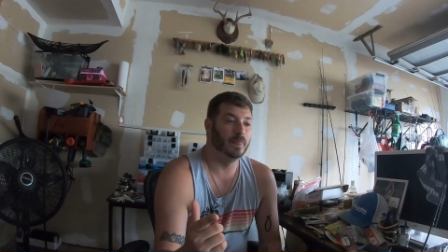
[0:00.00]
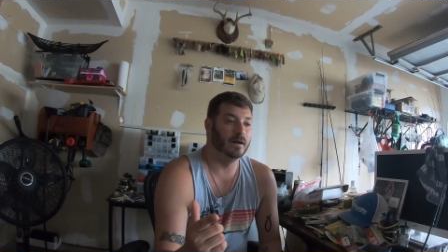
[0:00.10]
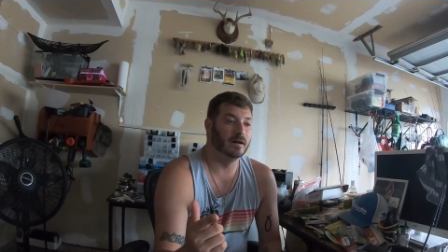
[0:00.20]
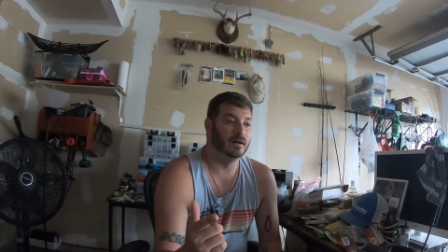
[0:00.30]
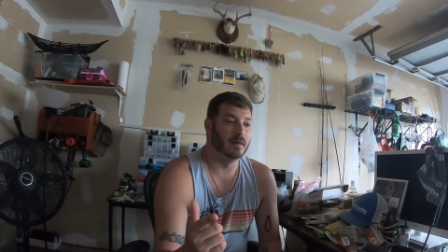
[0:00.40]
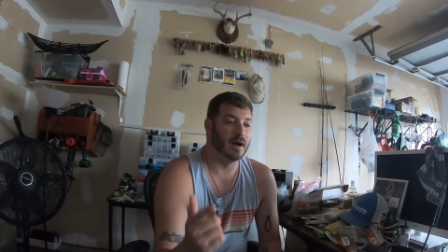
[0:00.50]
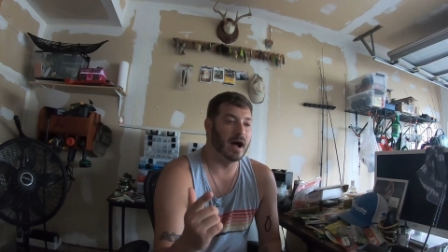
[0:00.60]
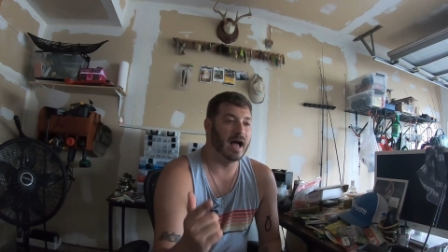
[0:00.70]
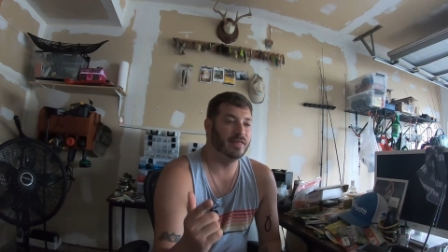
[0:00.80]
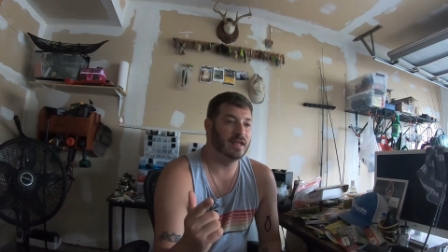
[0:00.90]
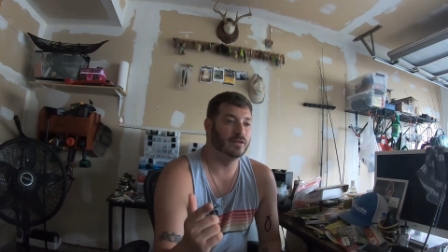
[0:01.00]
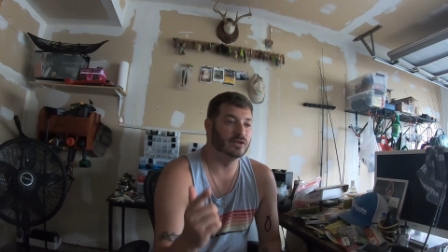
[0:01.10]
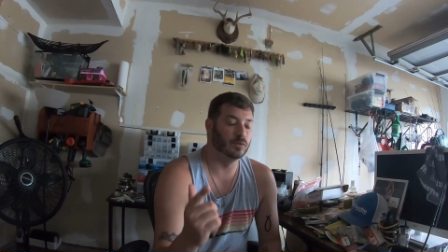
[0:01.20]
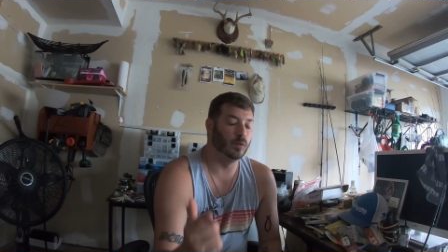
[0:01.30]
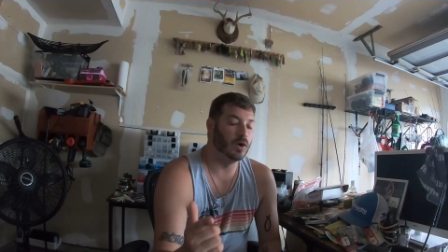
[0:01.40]
I think
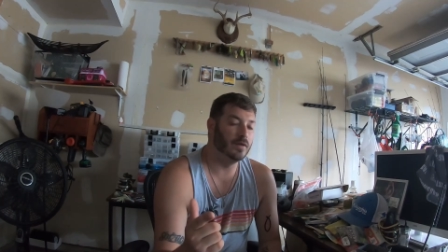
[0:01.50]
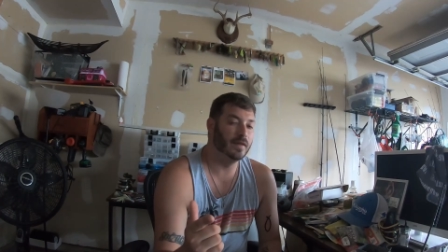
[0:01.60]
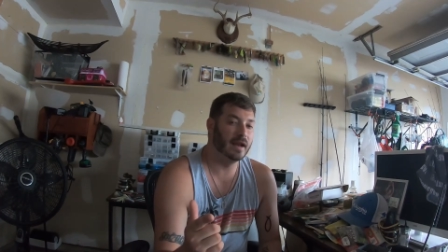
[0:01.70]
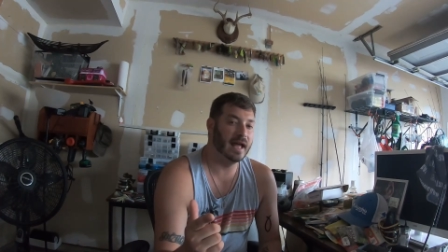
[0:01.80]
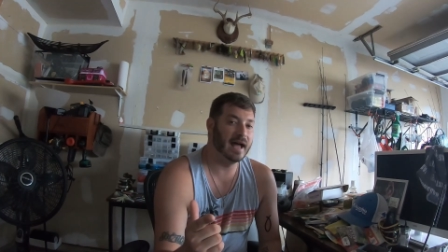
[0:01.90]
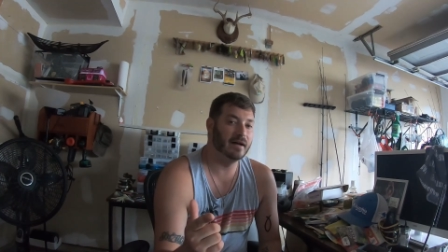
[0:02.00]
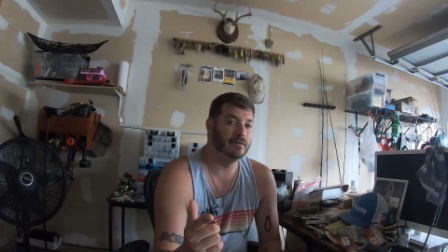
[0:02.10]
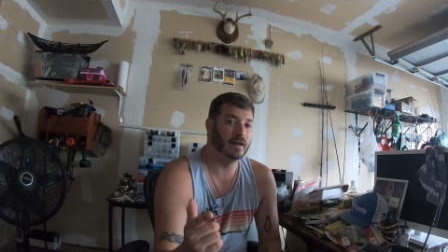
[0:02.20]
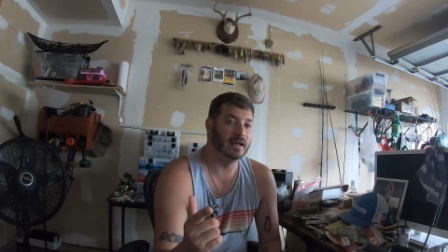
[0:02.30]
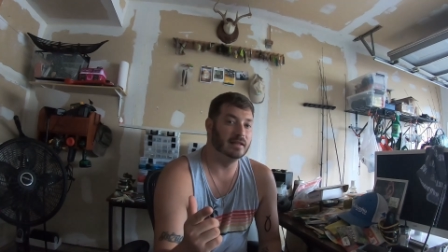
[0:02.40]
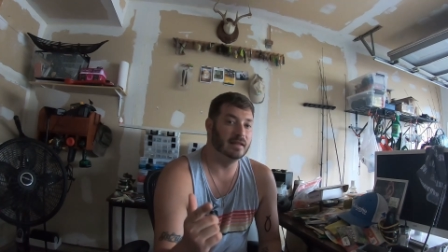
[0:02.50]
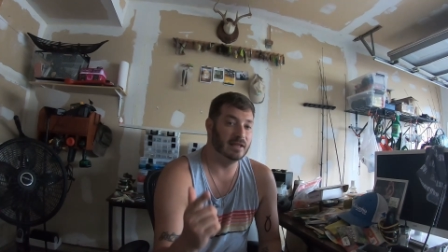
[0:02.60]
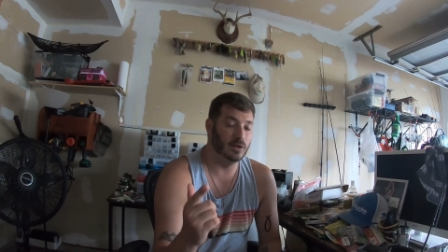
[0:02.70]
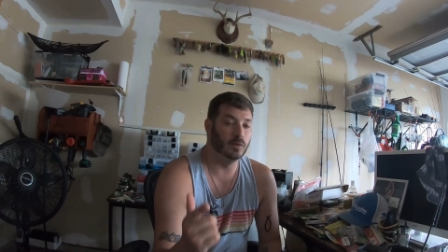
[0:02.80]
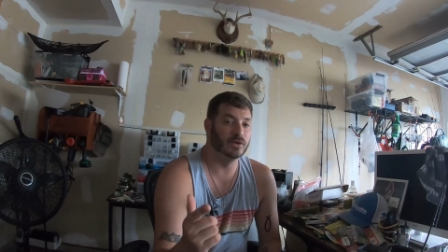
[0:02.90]
there's one that I have that
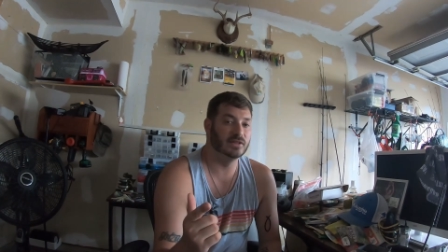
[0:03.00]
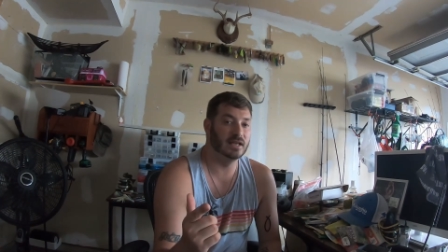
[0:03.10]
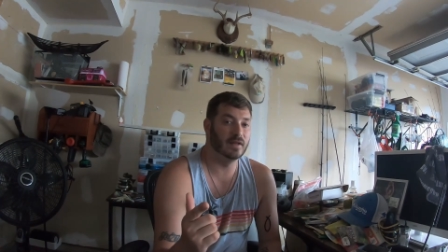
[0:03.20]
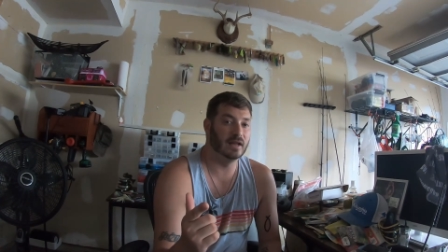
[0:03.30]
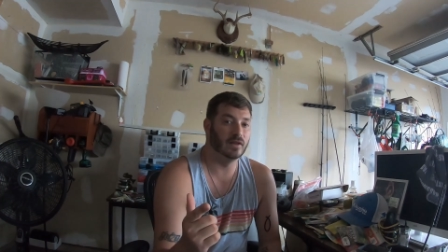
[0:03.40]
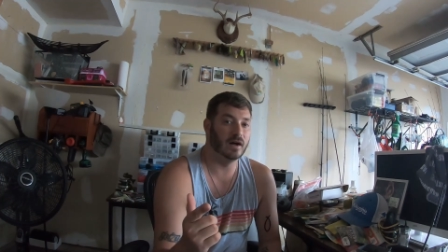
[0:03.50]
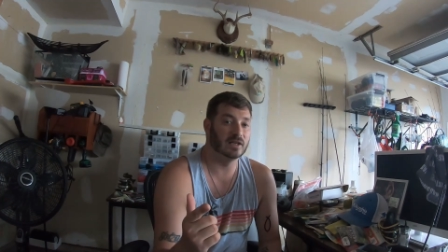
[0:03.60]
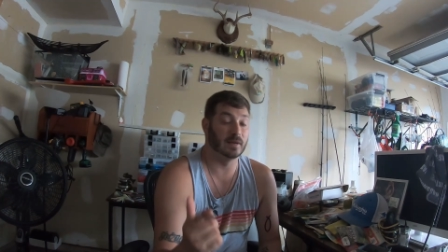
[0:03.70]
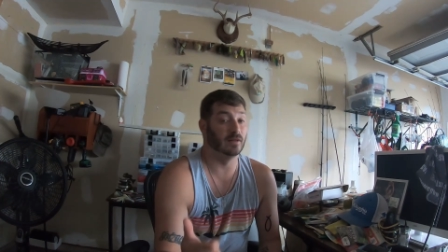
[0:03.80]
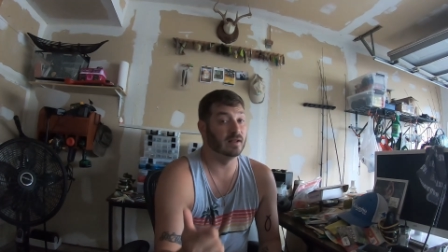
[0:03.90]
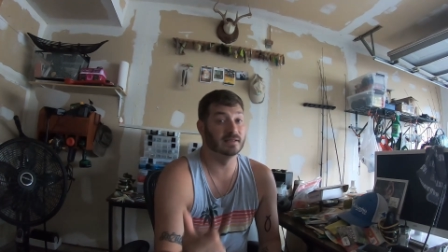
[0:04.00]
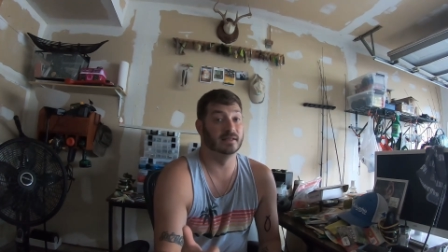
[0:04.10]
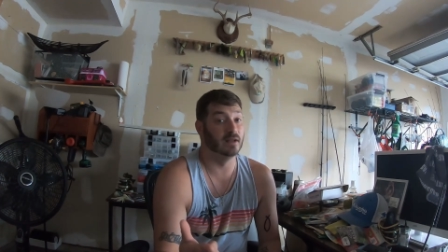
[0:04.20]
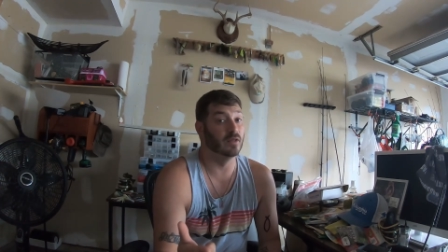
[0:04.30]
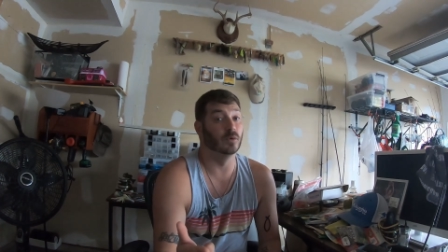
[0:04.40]
you will see that I lost, but I lost
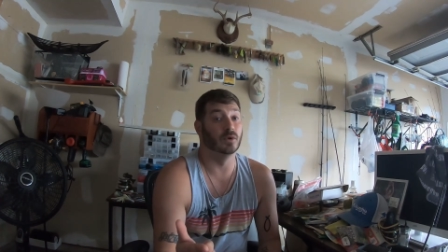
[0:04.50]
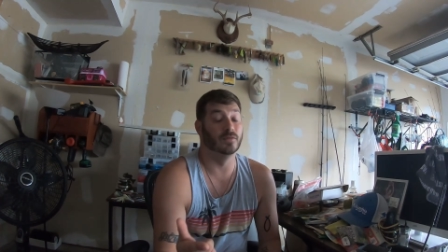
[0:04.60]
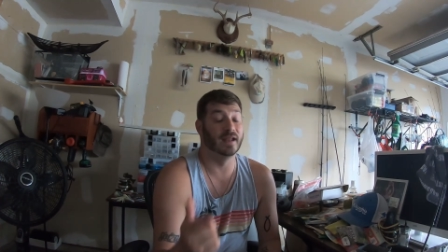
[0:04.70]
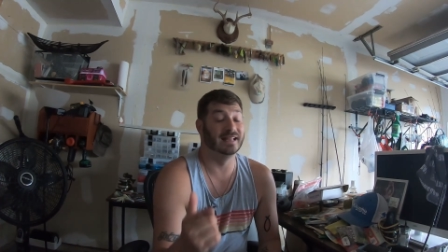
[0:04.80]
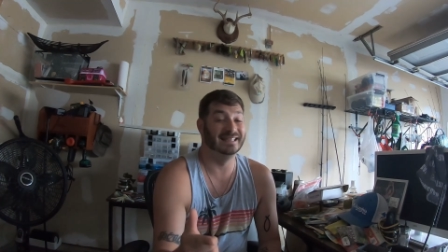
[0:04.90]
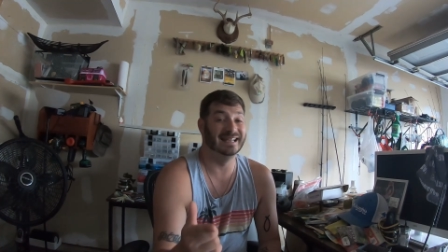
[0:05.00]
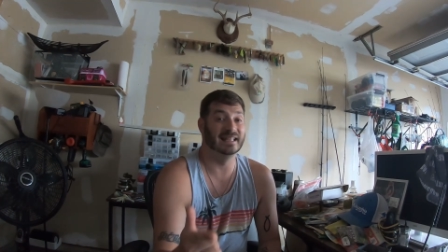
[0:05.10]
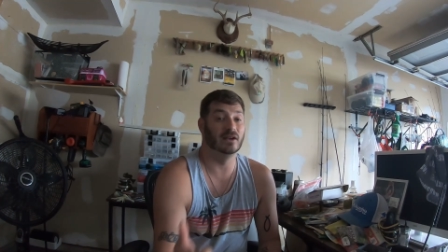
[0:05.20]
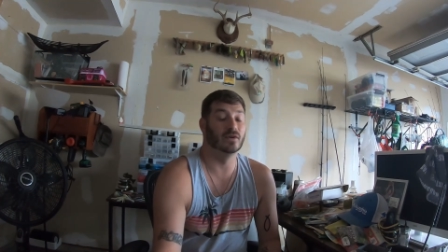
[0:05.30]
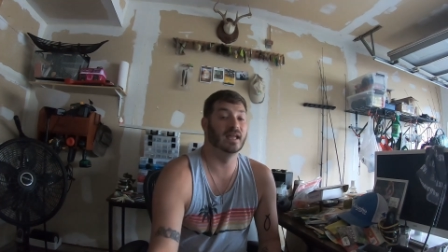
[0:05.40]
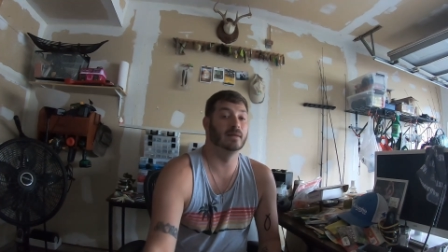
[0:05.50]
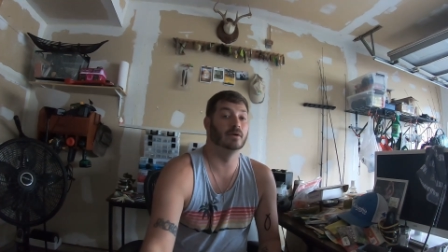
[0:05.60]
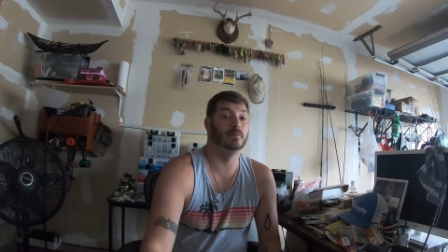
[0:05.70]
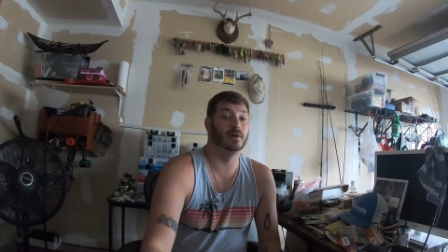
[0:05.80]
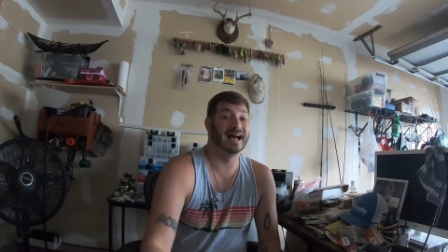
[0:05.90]
another one that I didn't get on
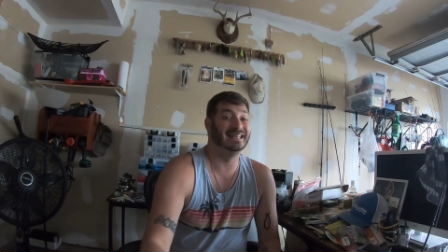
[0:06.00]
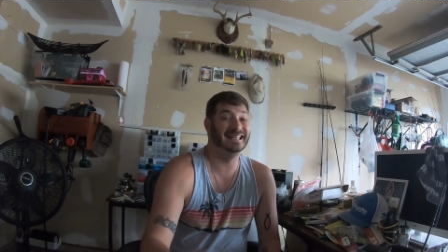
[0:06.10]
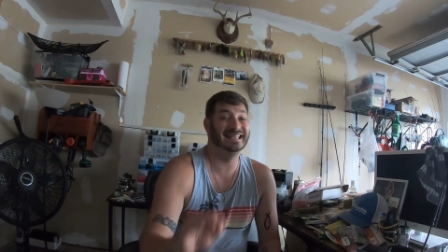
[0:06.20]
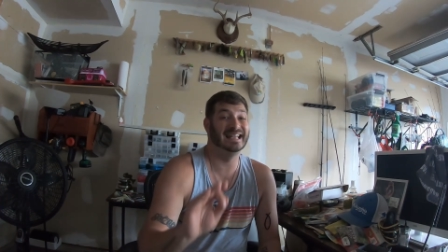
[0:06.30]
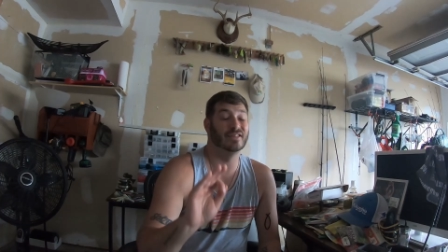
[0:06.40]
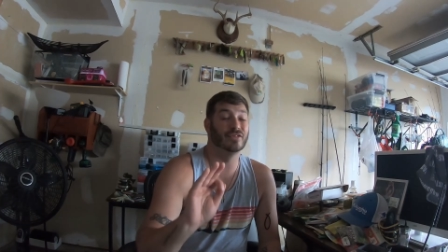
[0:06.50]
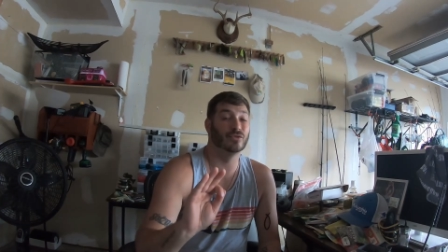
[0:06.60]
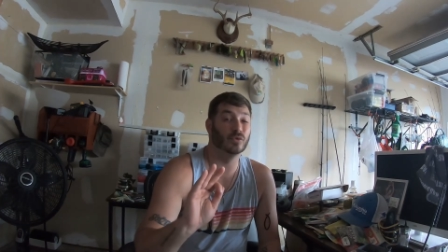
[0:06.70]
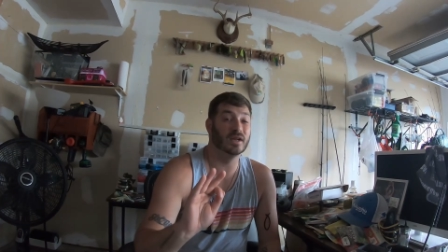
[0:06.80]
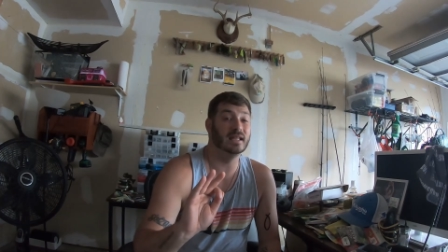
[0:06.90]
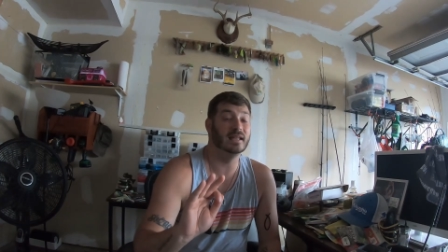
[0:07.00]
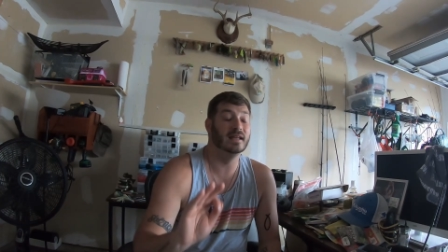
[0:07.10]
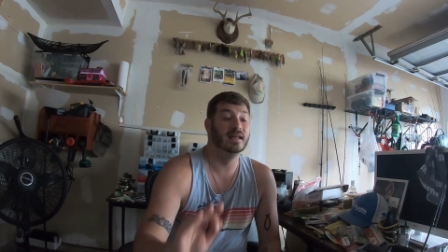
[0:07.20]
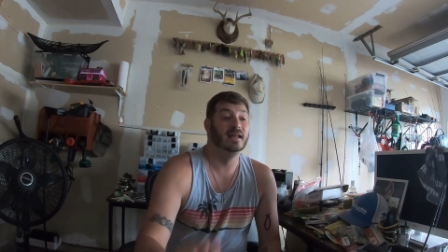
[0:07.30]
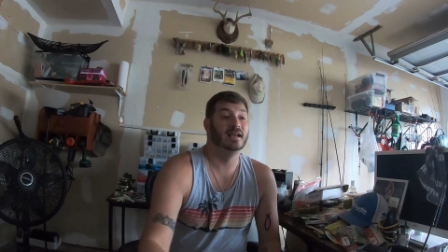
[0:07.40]
camera, but I did get 3
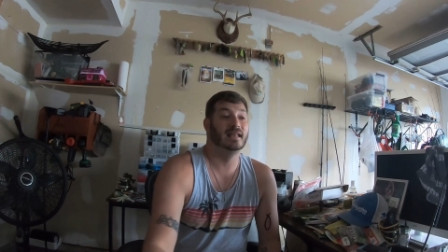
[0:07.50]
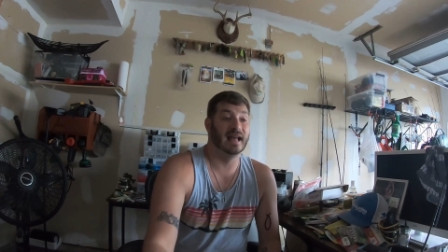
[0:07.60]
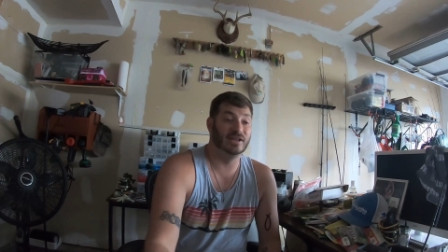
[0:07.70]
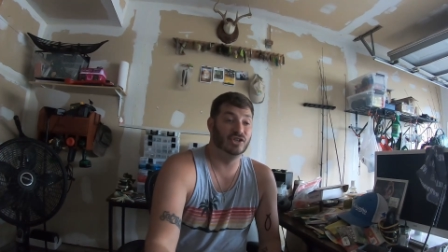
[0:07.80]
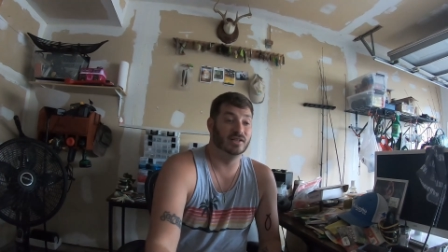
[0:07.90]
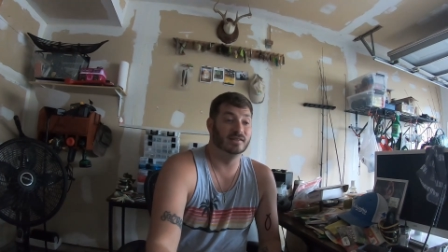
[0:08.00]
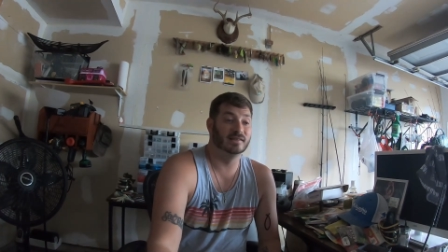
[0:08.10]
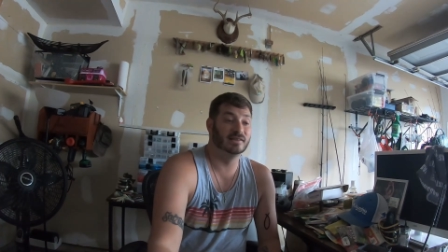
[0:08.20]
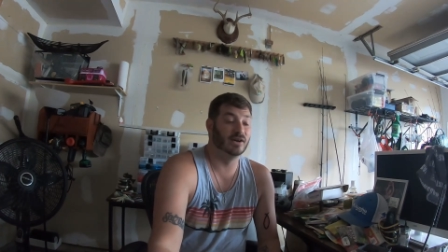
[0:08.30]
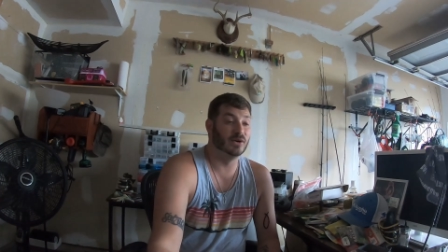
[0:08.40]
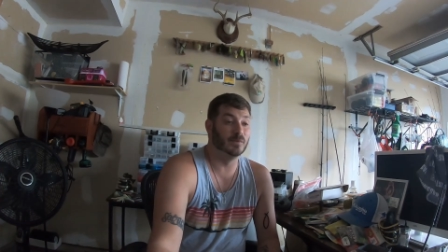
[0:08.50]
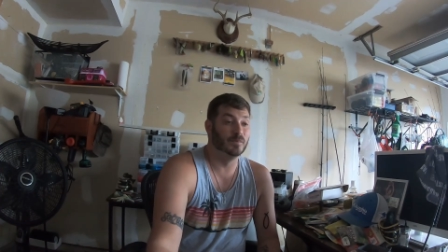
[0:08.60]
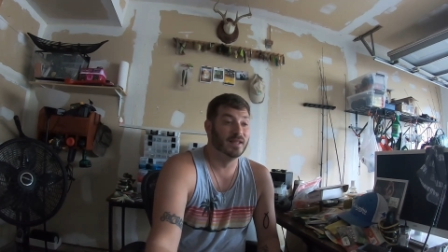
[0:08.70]
catches. So